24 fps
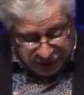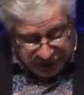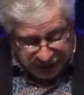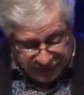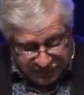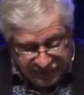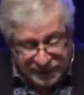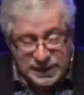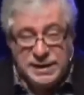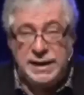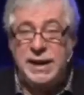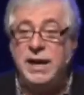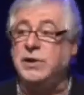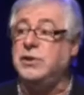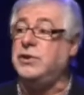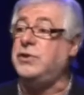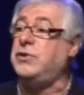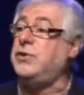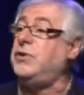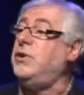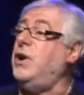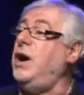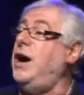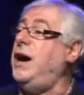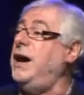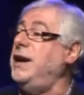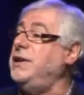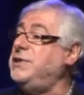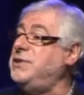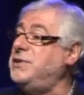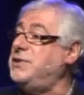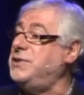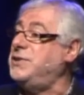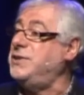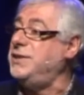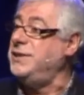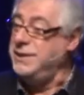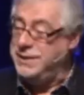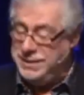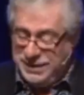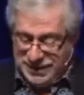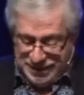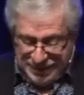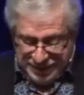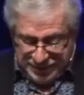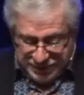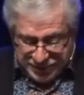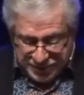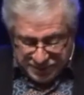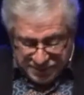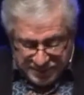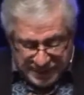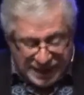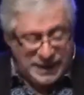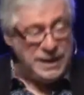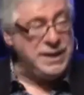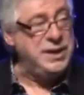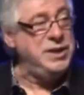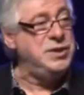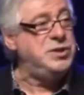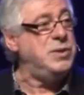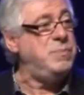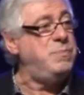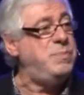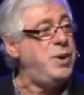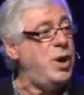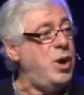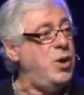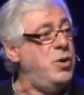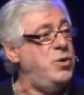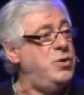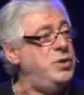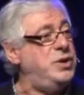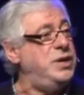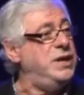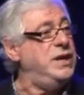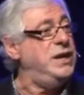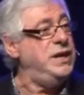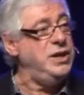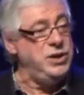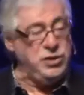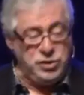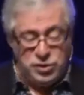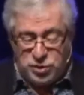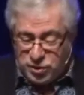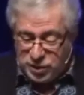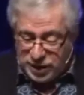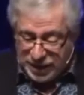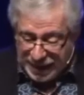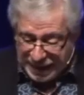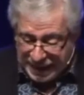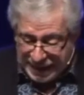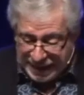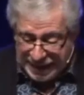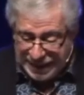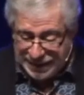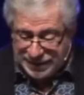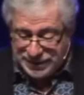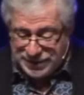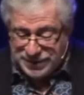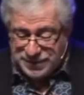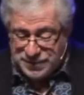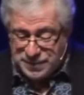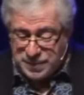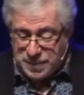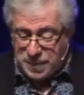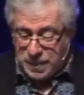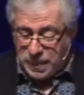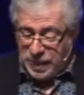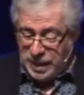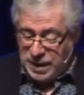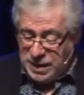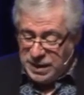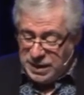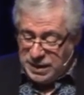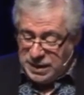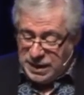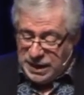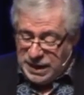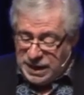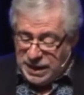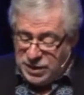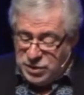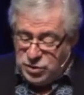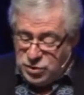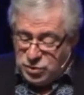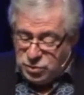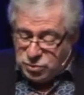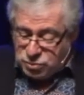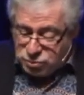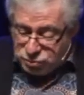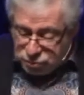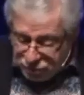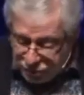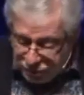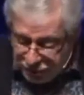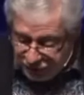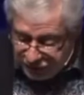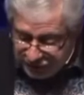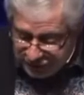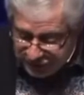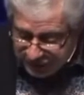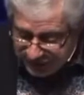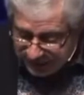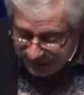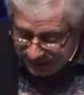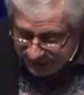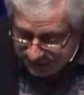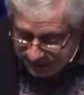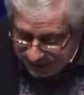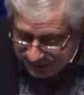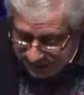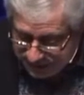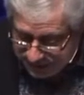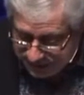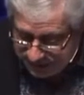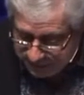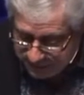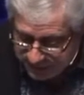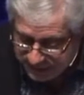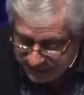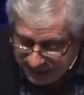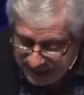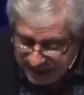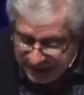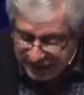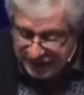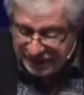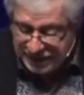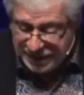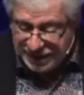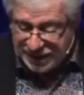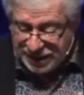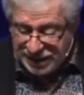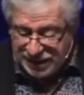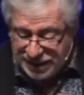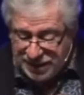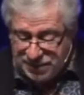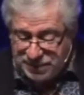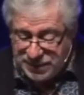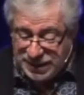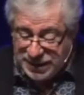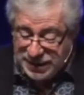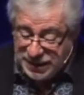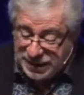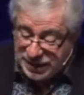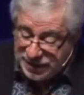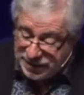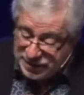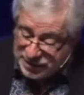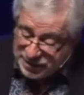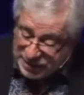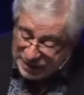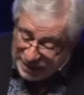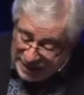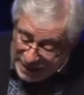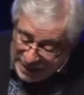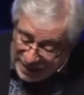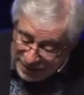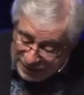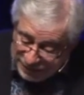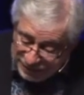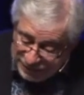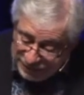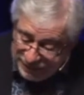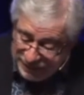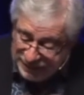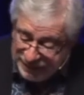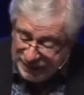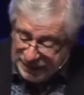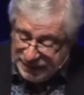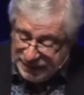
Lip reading: have allowed Christ to make His abode in your heart and your roots are deep down in Him, in His love,